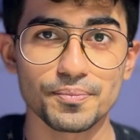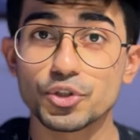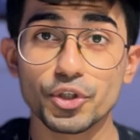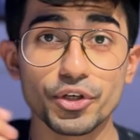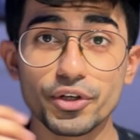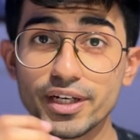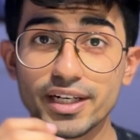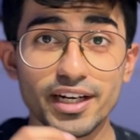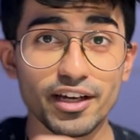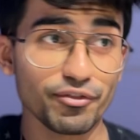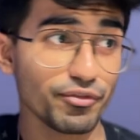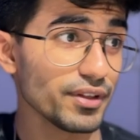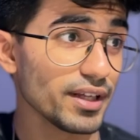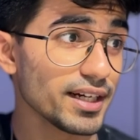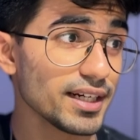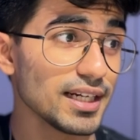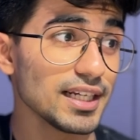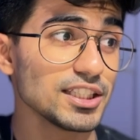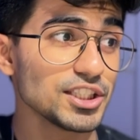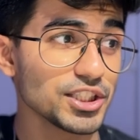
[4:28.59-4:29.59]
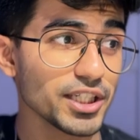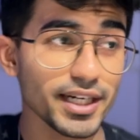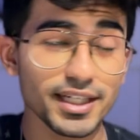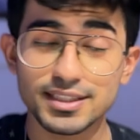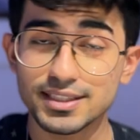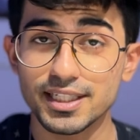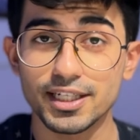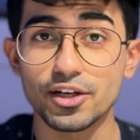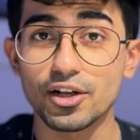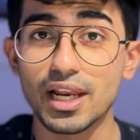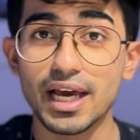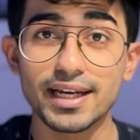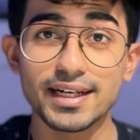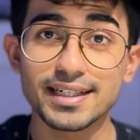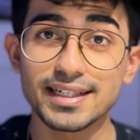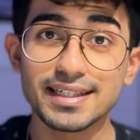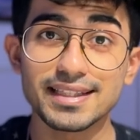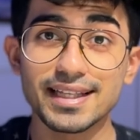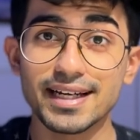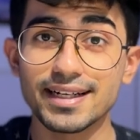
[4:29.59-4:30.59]
So you can definitely check
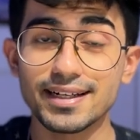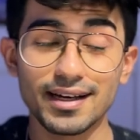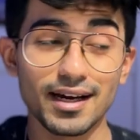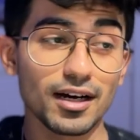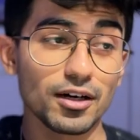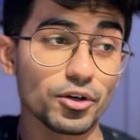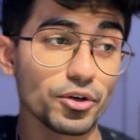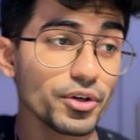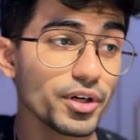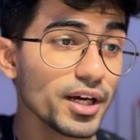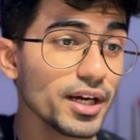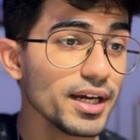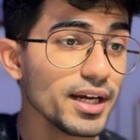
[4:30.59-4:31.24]
Singularity Net out.